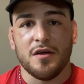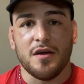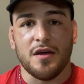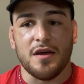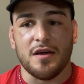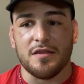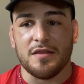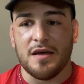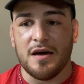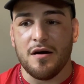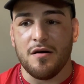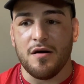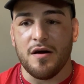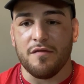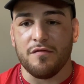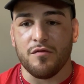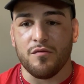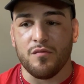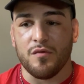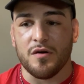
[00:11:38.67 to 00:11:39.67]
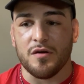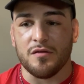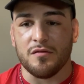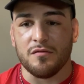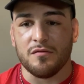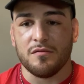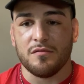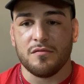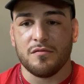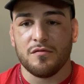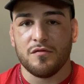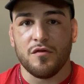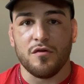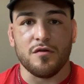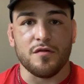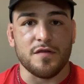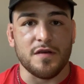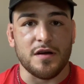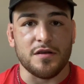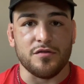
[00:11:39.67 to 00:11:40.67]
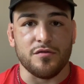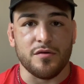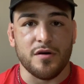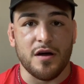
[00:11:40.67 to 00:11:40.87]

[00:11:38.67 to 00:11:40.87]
And now everyone turns on you,